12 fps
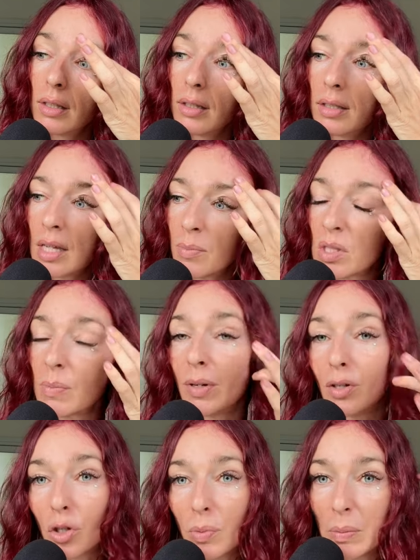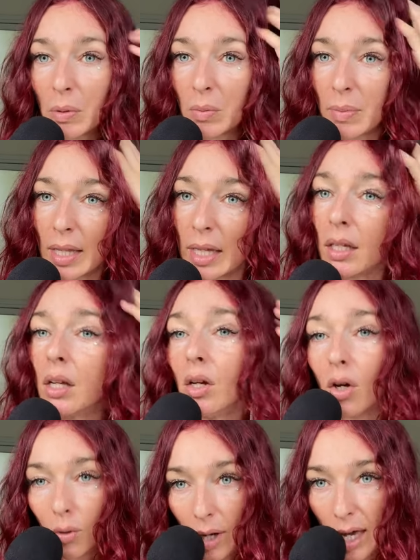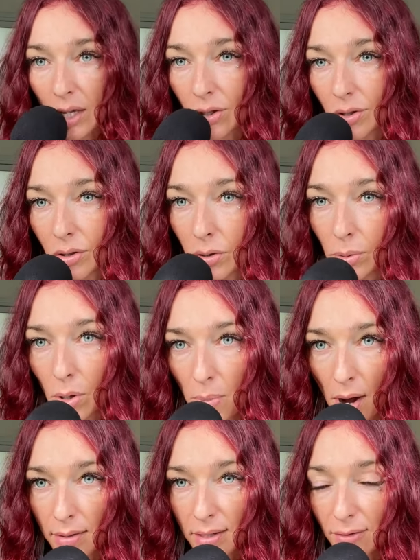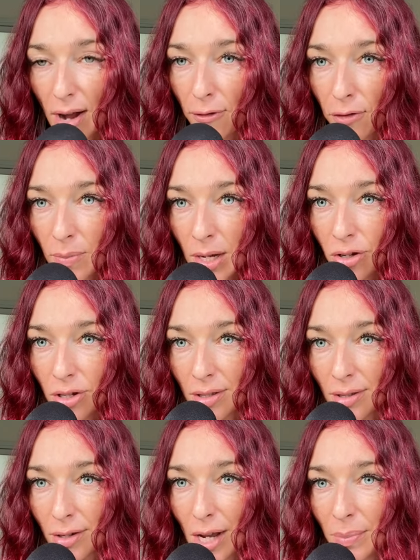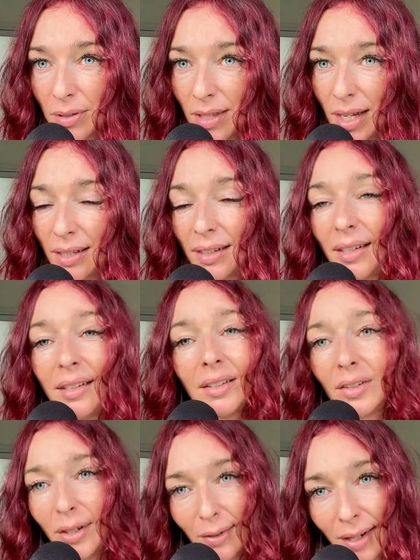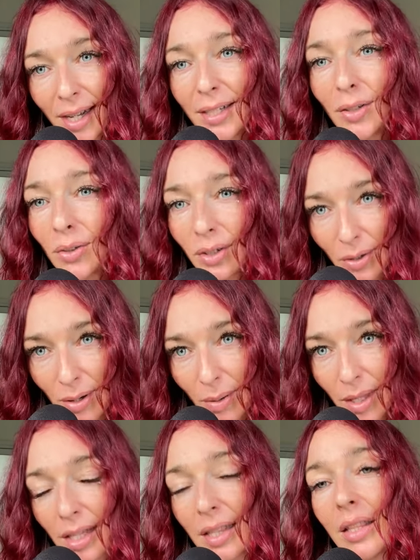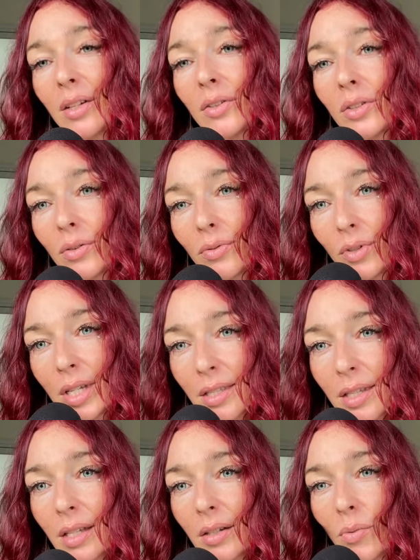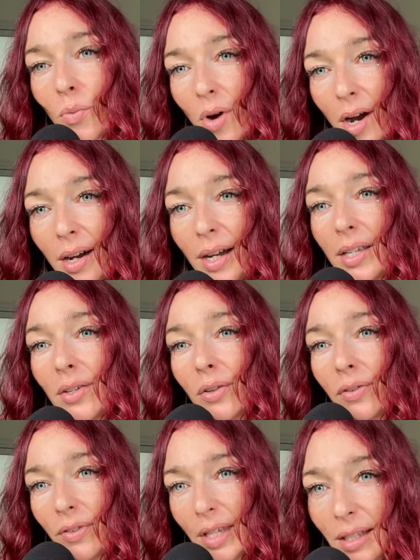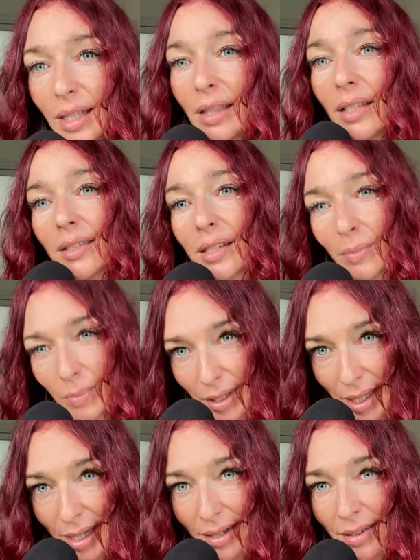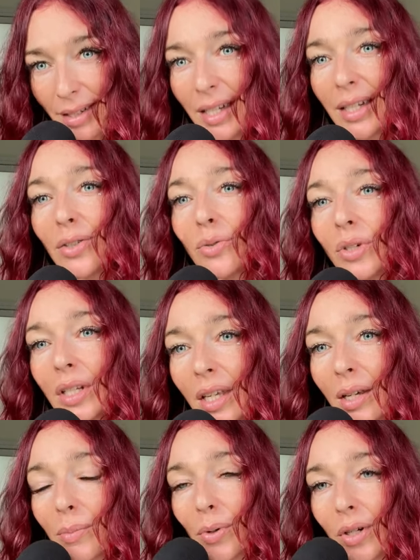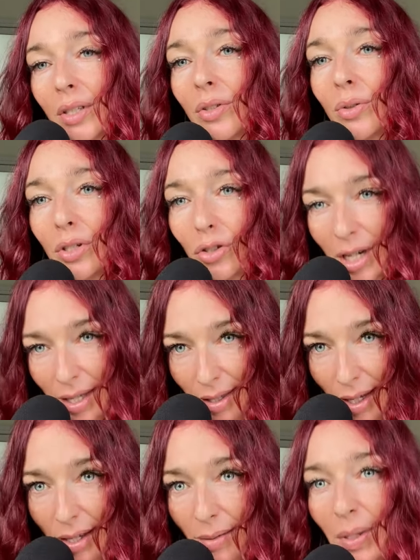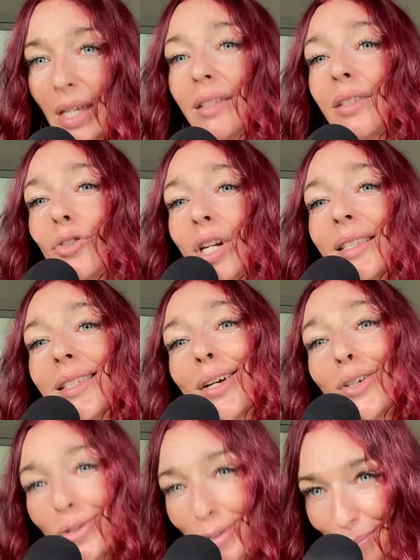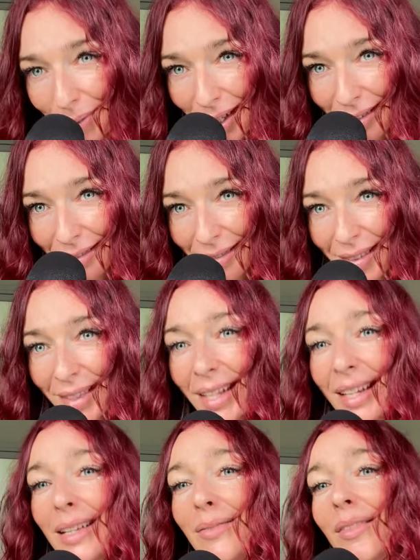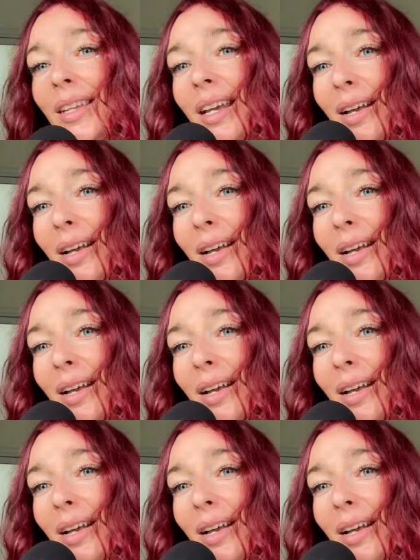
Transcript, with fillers: some spiritual people would be like, okay, it's so just throw positive affirmations on top of that. No, I don't agree with that. There's a reason why you're feeling this complaint, and it's really important to address it because it's trying to tell you something that can,